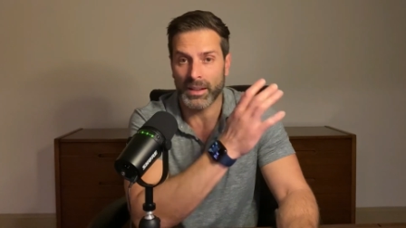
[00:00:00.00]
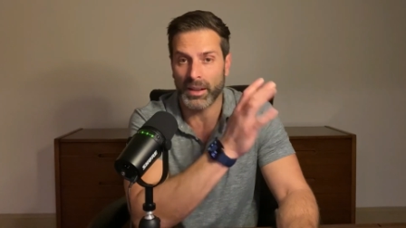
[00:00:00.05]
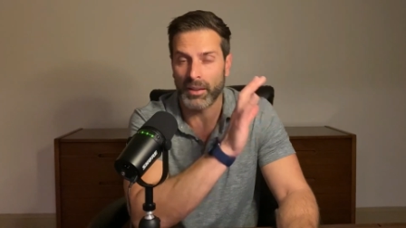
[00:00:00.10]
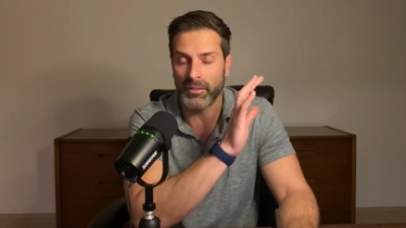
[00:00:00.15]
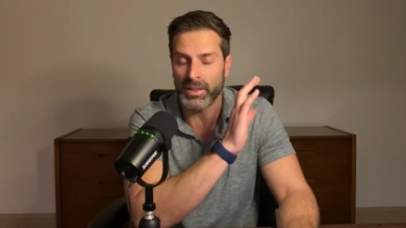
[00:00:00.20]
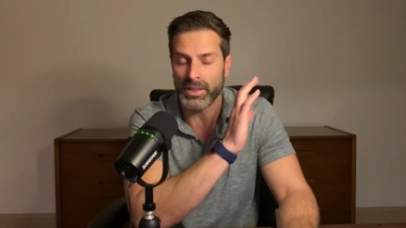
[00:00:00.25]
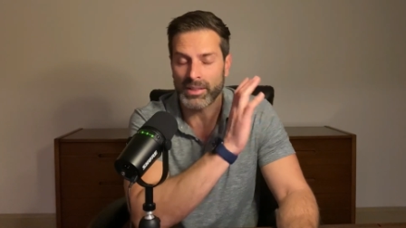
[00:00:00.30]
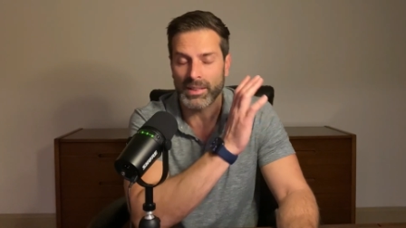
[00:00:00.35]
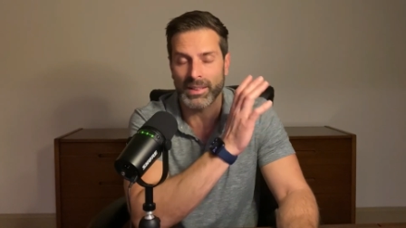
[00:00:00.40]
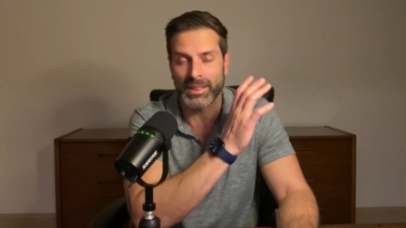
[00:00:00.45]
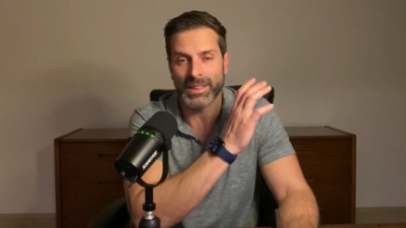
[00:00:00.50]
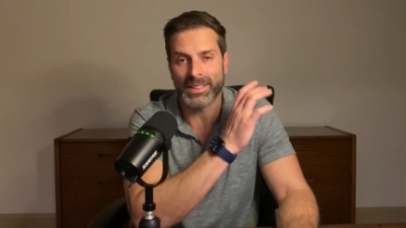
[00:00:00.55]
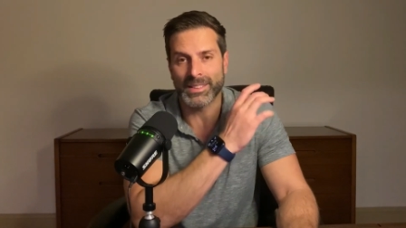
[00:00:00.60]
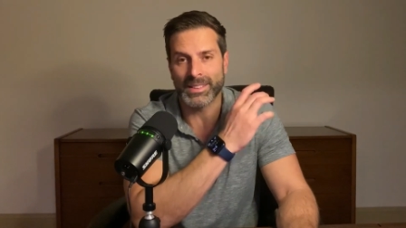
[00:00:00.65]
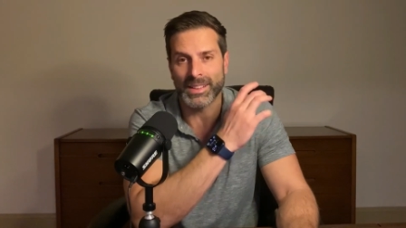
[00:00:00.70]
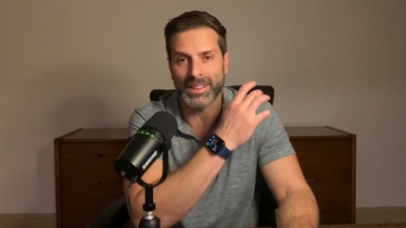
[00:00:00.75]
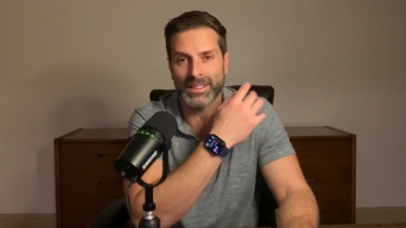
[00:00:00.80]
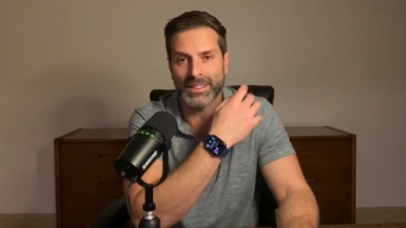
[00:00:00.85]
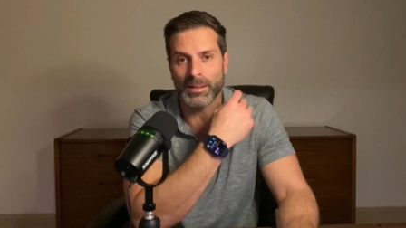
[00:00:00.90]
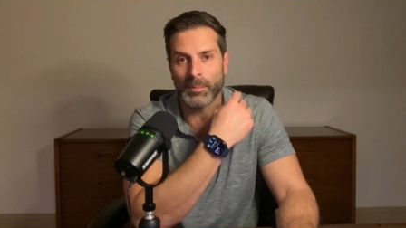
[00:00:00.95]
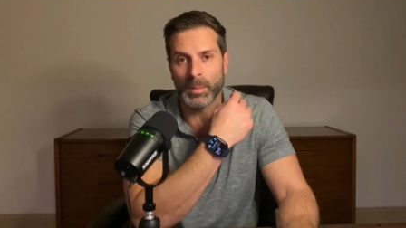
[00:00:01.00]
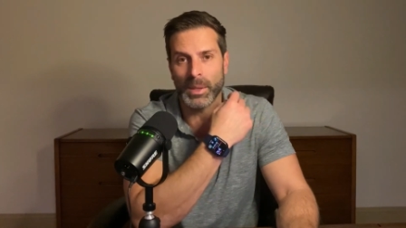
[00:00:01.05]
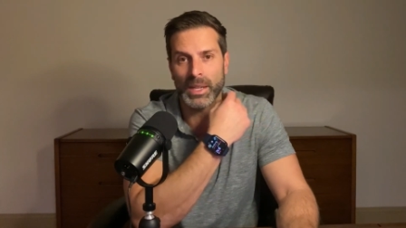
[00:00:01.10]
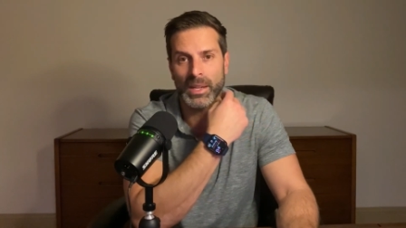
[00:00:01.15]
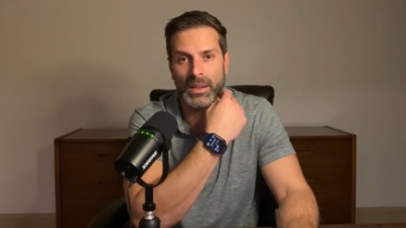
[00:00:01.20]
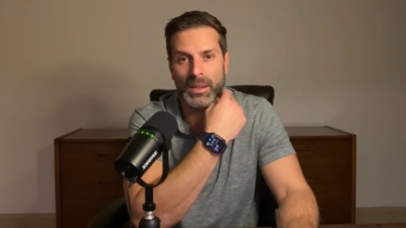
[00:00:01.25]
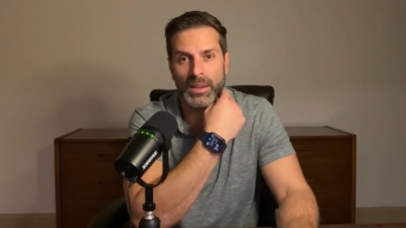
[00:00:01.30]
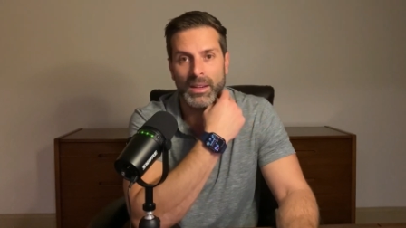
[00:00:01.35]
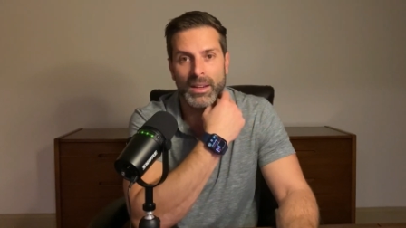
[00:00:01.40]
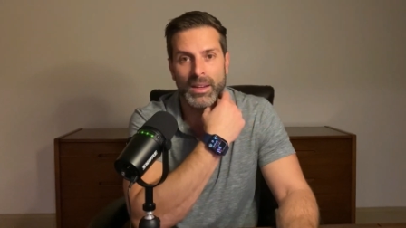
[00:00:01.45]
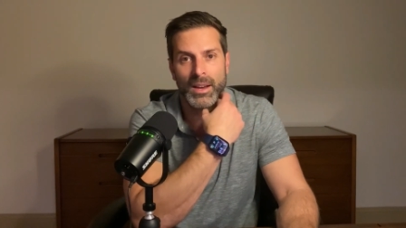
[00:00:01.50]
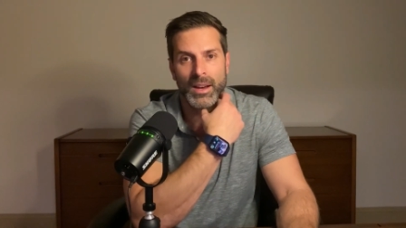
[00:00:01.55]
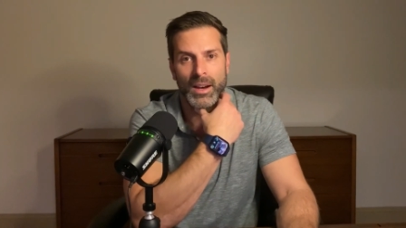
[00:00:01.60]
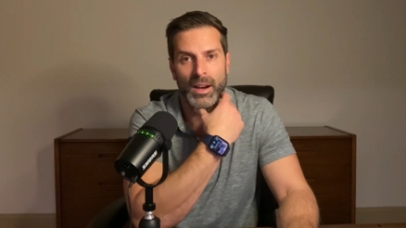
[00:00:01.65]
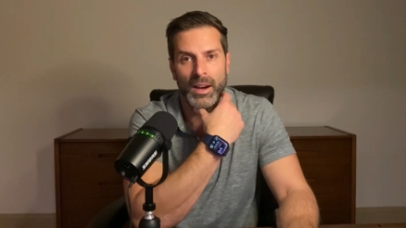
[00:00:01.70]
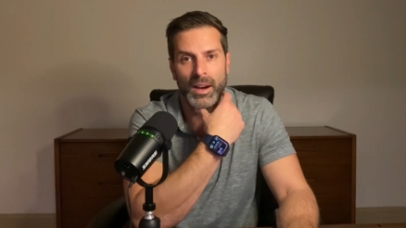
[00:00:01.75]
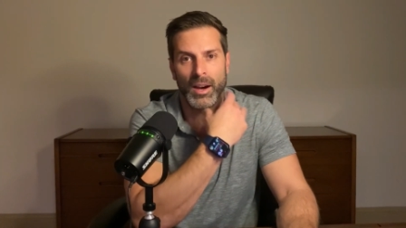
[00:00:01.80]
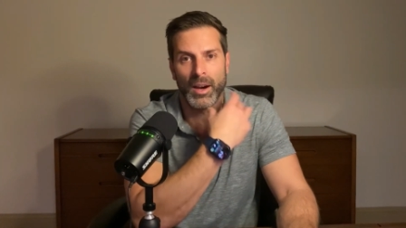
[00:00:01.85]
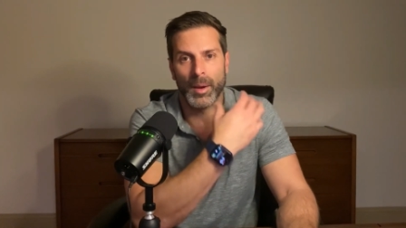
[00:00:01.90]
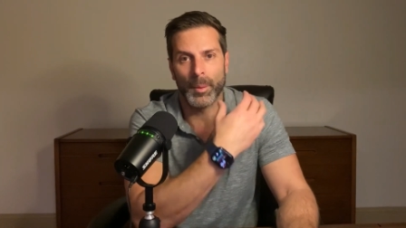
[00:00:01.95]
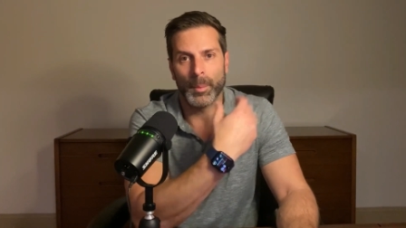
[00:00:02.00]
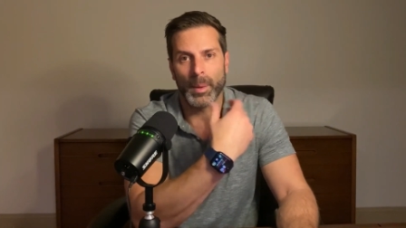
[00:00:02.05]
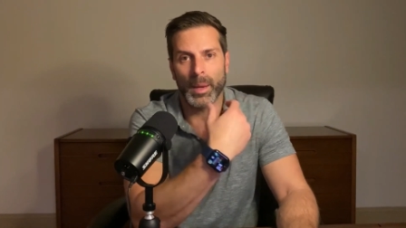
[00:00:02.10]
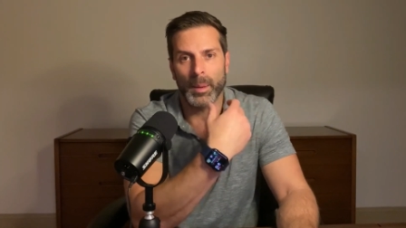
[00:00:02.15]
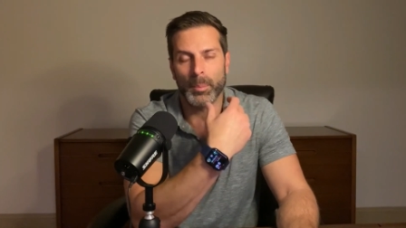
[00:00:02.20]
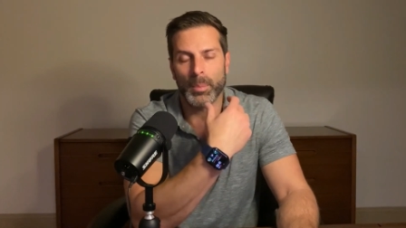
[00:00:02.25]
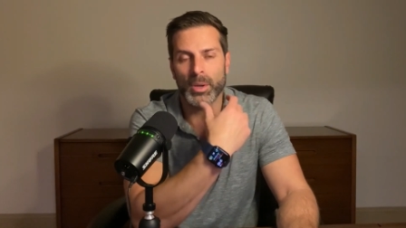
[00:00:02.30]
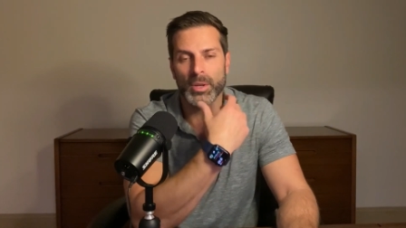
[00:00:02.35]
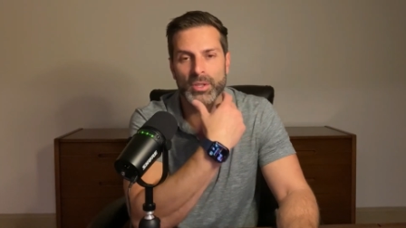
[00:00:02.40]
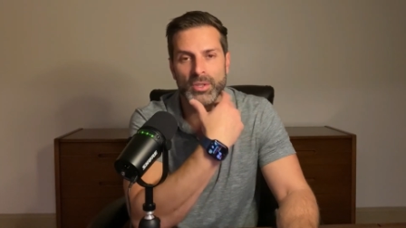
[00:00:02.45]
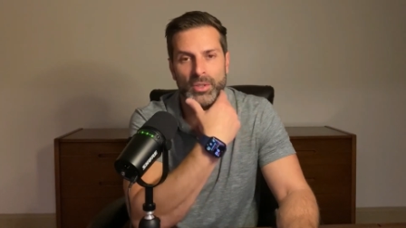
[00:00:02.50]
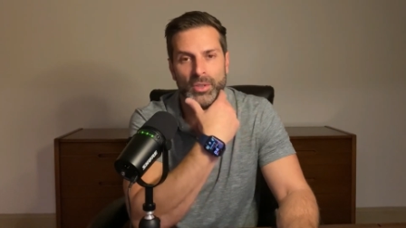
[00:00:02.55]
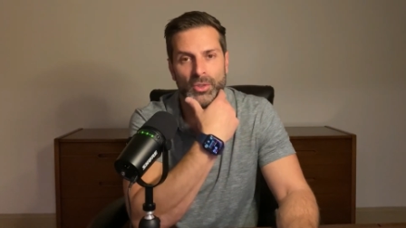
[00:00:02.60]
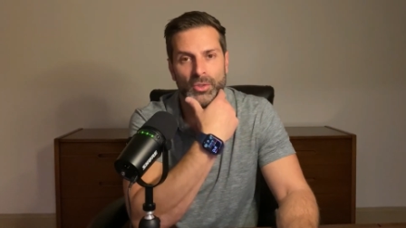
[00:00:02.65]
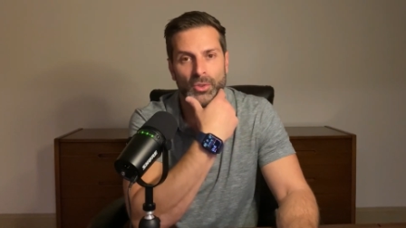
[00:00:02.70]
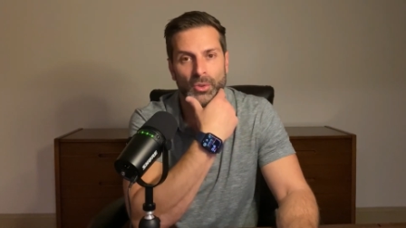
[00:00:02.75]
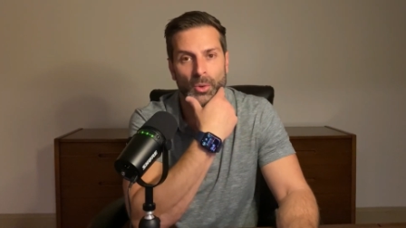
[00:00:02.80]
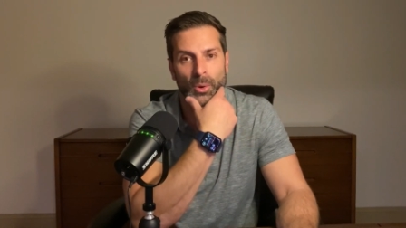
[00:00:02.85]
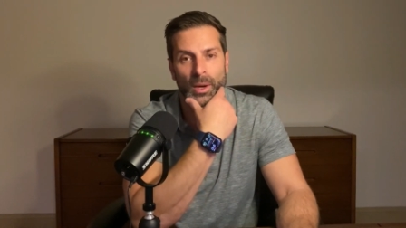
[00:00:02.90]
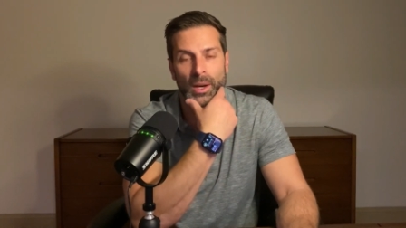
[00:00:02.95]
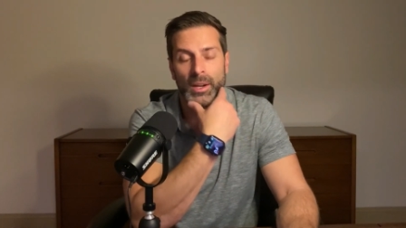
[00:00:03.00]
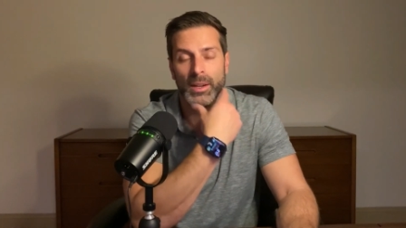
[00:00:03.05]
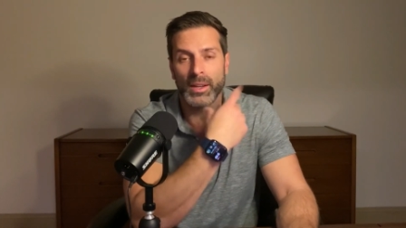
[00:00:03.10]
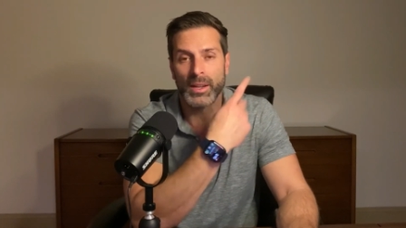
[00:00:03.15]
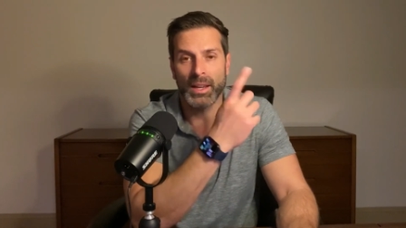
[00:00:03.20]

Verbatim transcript: and obviously this needs to be on my personal store,